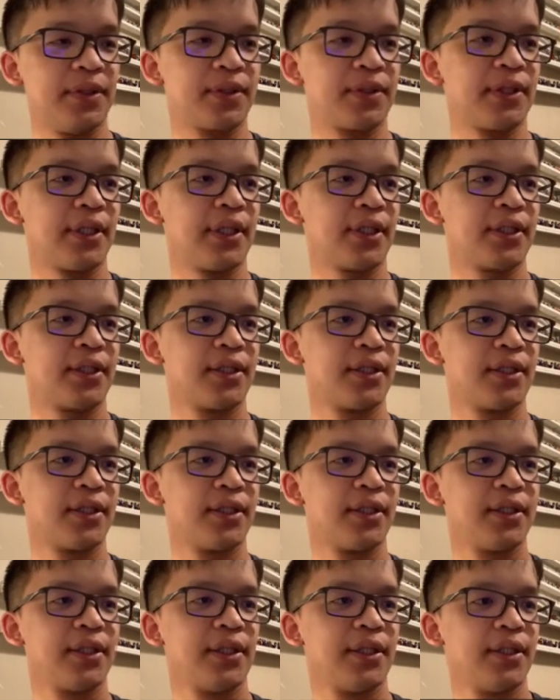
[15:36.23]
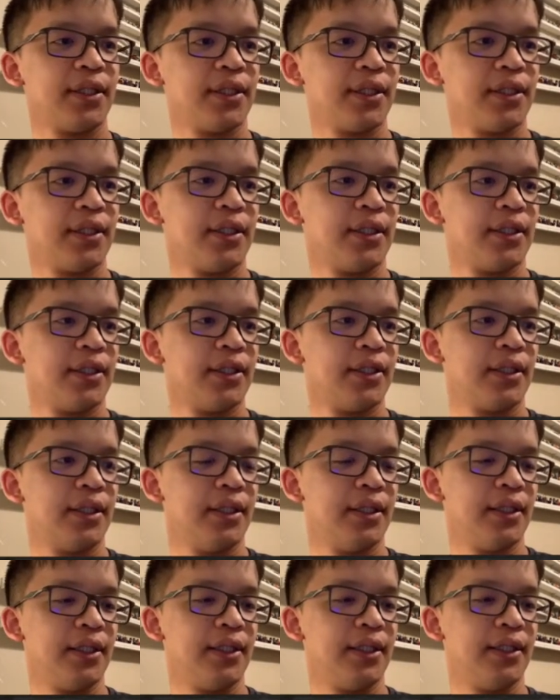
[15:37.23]
sec.
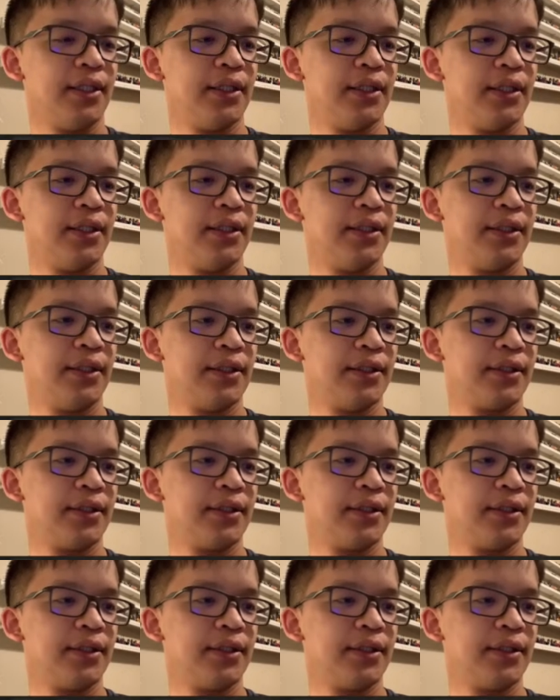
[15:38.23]
The